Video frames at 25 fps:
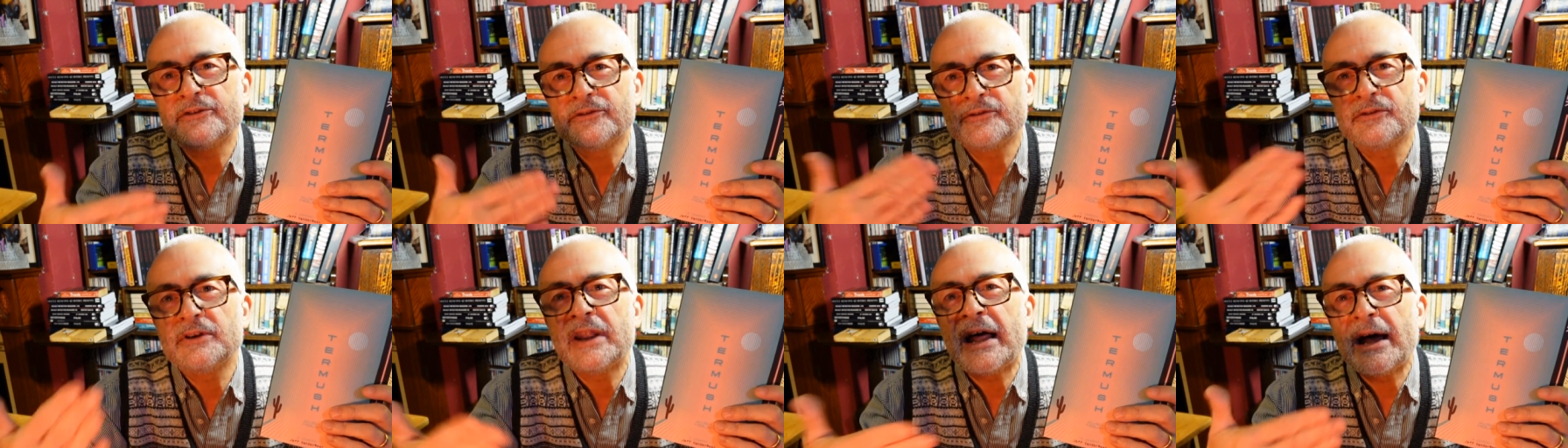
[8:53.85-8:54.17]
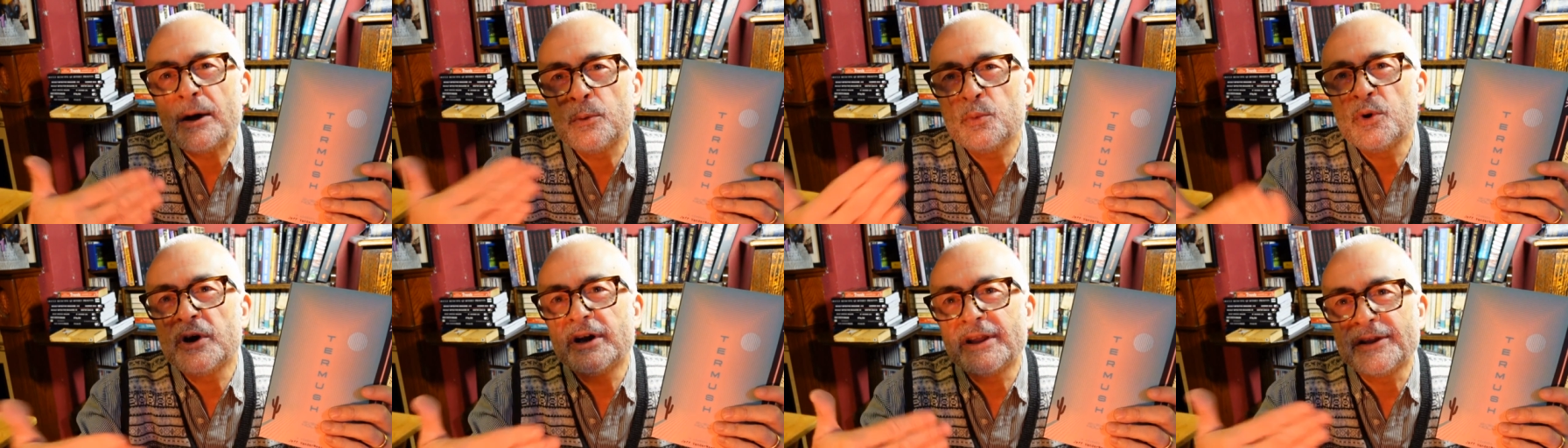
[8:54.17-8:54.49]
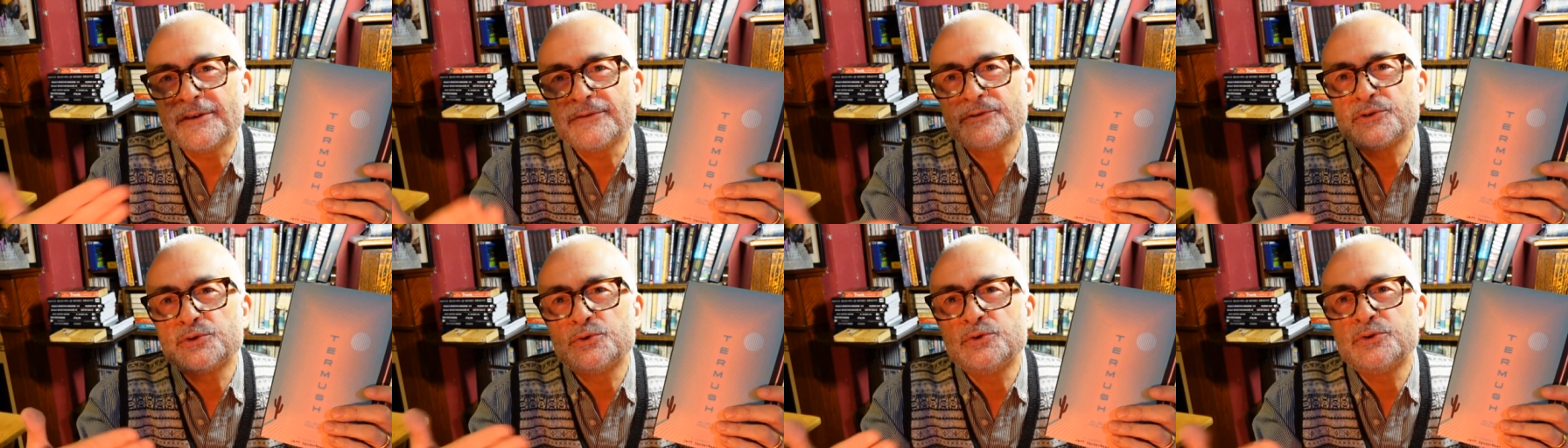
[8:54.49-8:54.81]
flat
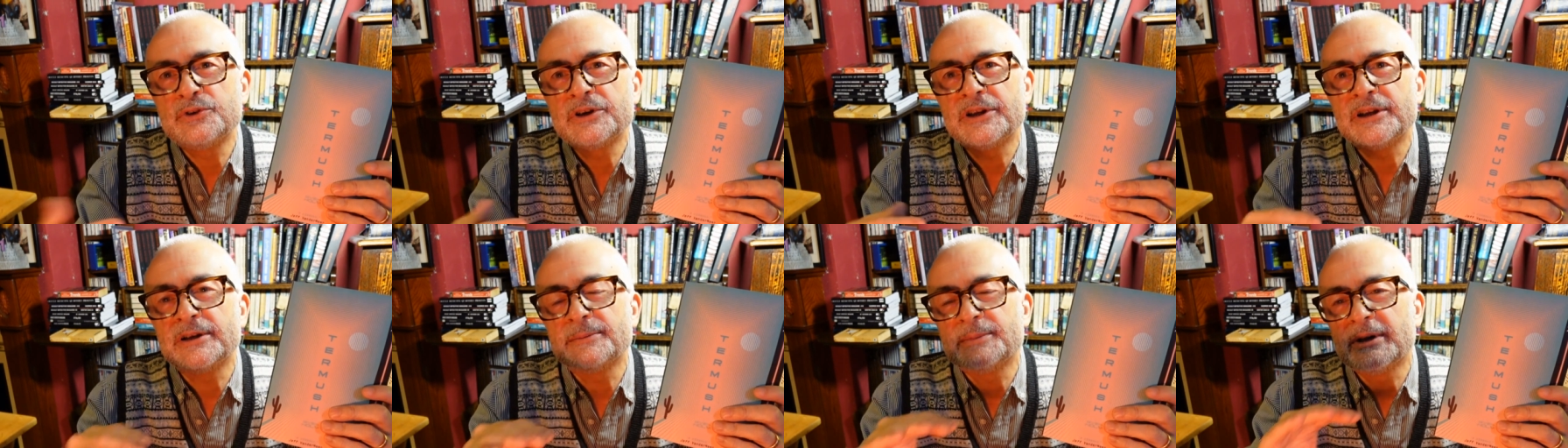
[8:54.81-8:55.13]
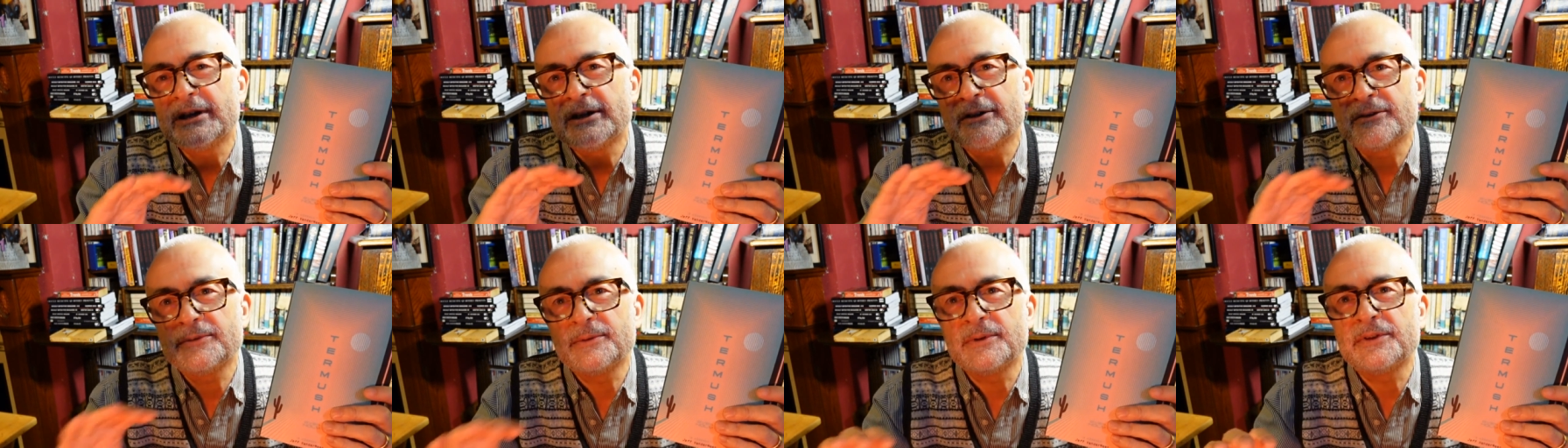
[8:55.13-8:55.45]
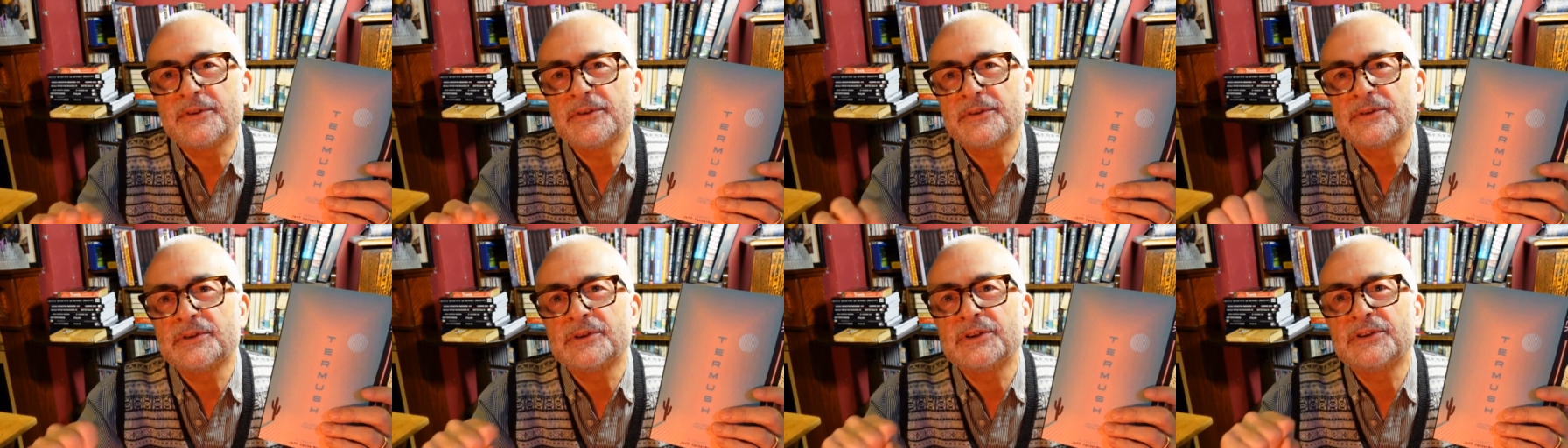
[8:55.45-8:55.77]
way of talking about the,
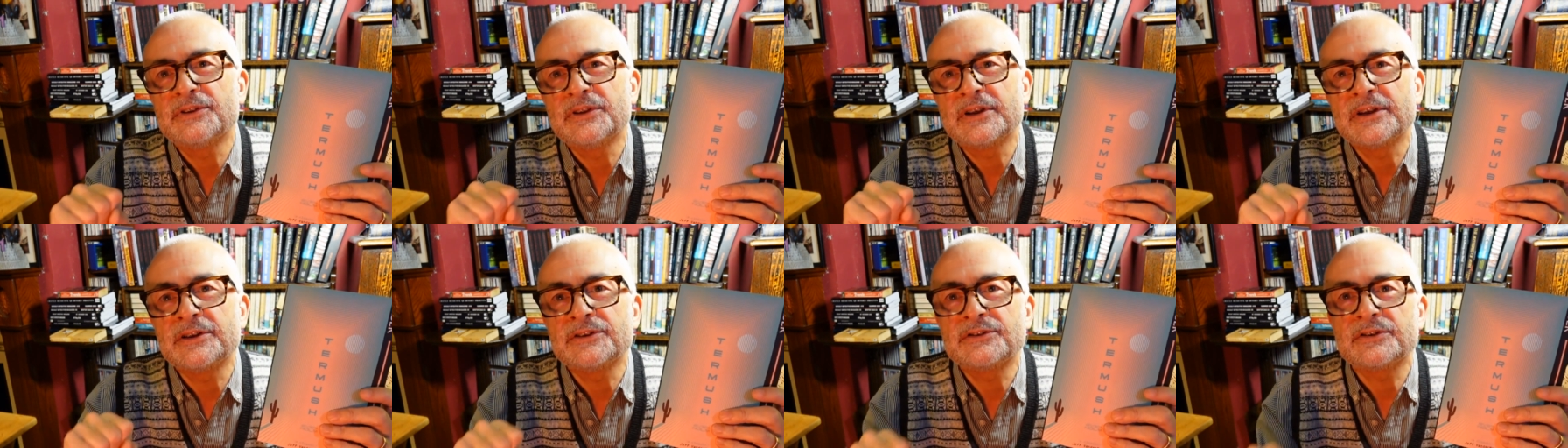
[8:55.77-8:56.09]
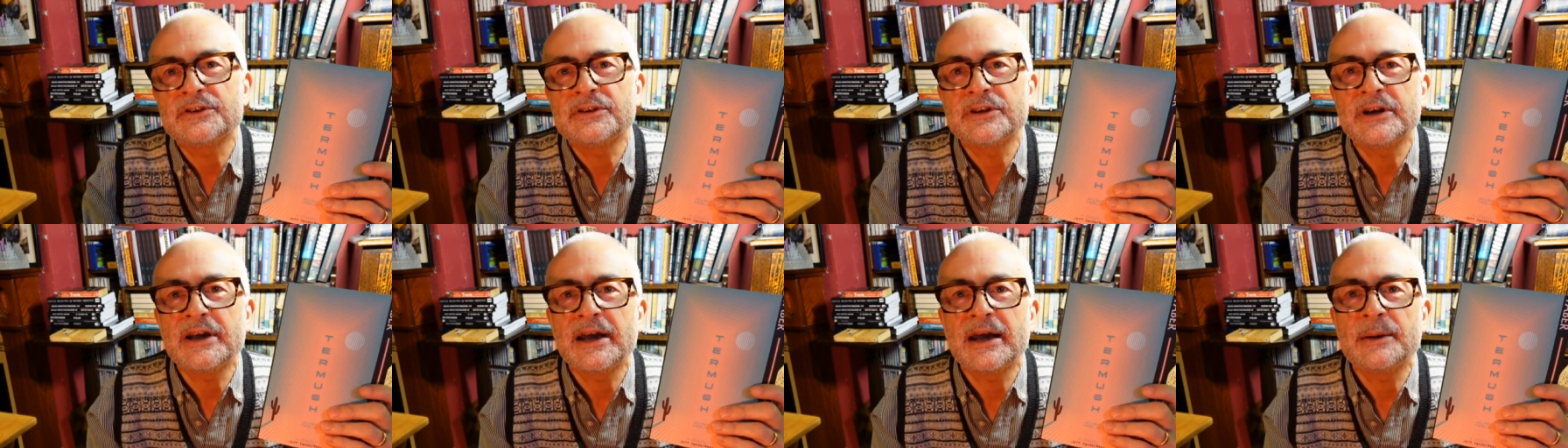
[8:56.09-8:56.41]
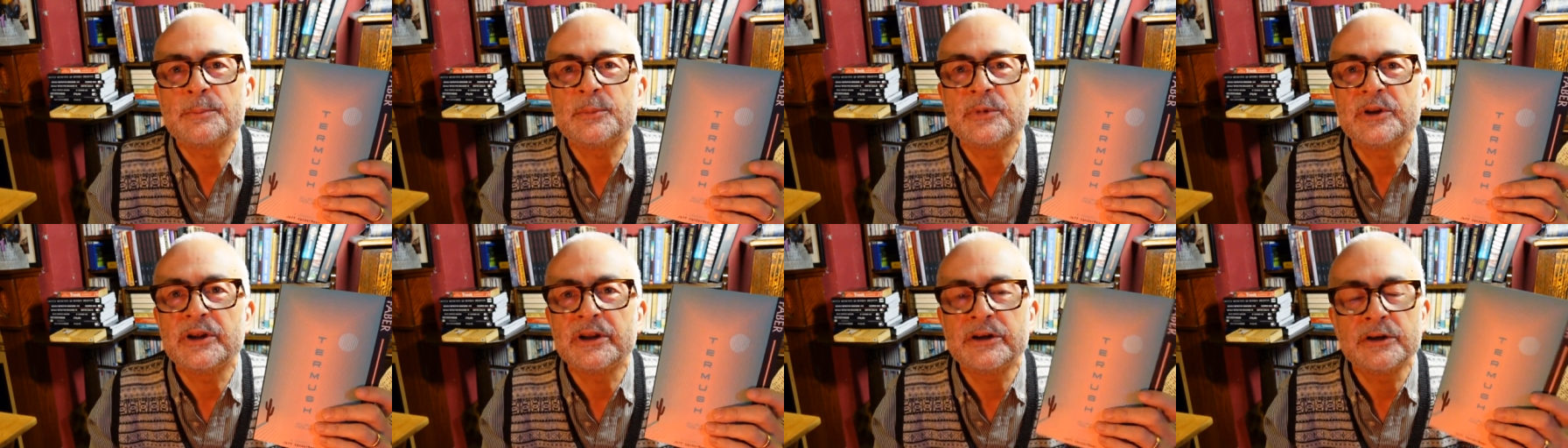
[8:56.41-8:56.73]
the, things that are
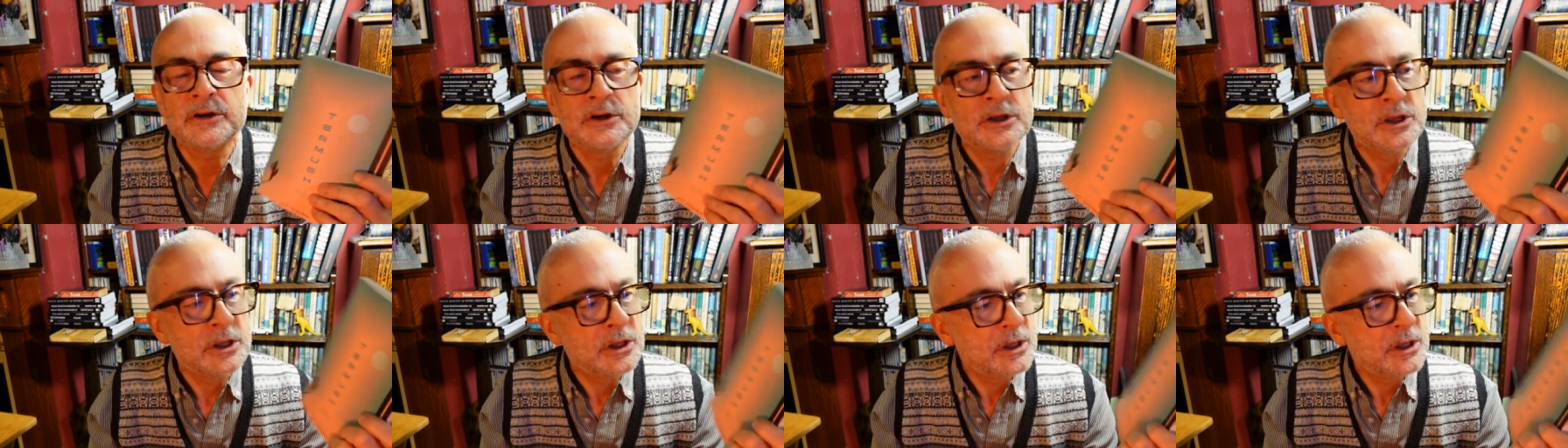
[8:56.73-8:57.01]
happening.